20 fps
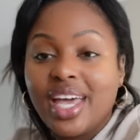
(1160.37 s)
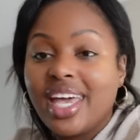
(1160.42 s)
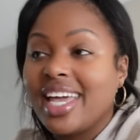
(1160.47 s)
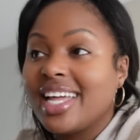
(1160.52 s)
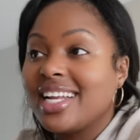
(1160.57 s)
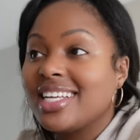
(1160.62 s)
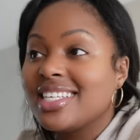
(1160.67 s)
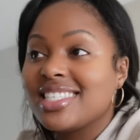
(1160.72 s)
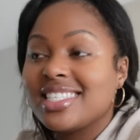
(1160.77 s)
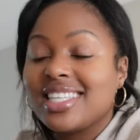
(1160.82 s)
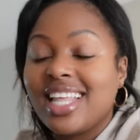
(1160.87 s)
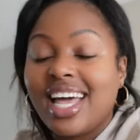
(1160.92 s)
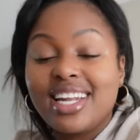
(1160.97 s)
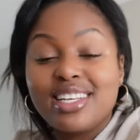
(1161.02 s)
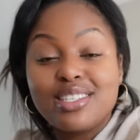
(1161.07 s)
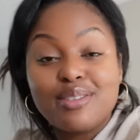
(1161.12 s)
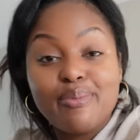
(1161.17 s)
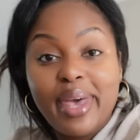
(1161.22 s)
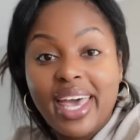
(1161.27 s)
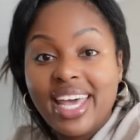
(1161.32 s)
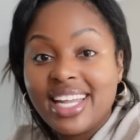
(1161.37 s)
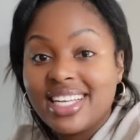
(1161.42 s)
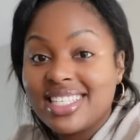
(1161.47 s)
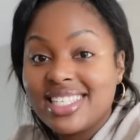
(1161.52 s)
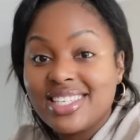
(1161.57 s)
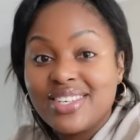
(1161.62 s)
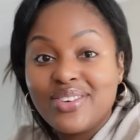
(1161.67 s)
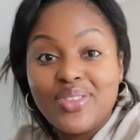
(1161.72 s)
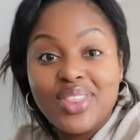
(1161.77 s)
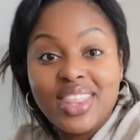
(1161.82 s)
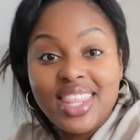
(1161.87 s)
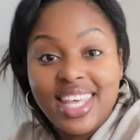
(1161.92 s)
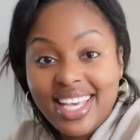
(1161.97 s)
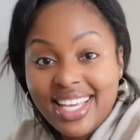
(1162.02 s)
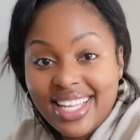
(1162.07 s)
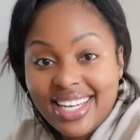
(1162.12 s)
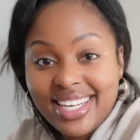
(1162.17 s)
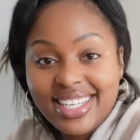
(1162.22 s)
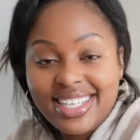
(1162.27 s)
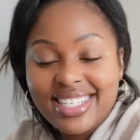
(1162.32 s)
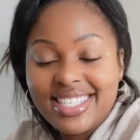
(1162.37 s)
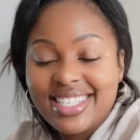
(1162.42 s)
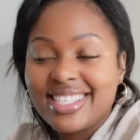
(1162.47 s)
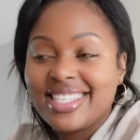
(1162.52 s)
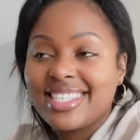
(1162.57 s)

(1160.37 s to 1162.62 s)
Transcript: it is not as bad as you think it is.